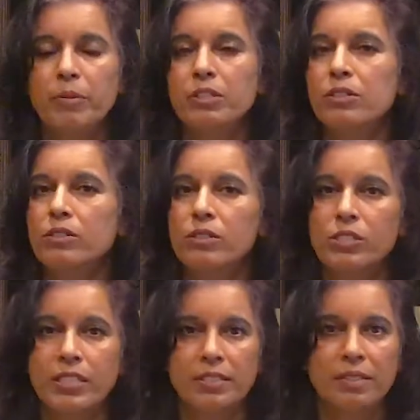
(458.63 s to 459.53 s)

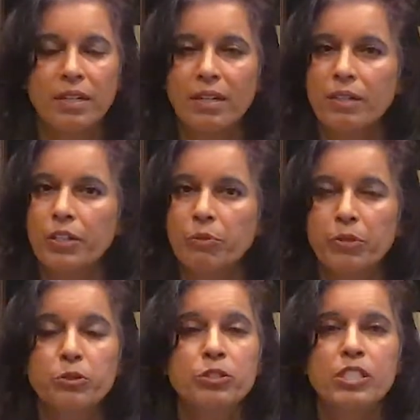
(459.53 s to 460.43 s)
chemicals and
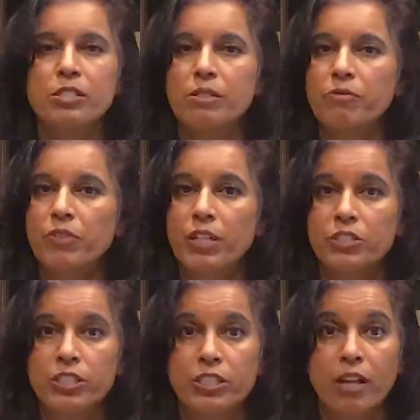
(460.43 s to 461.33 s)
immune system
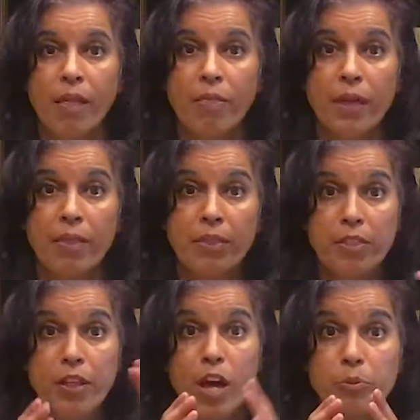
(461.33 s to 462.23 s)
function
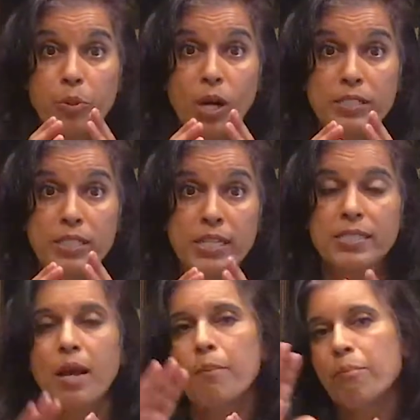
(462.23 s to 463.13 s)
than the thought
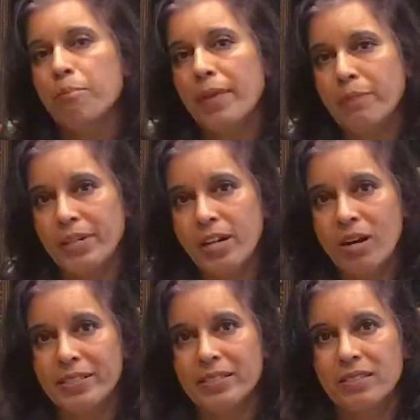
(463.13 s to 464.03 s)
process
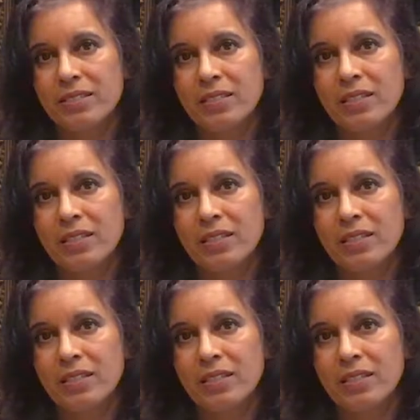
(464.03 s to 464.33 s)
maybe not.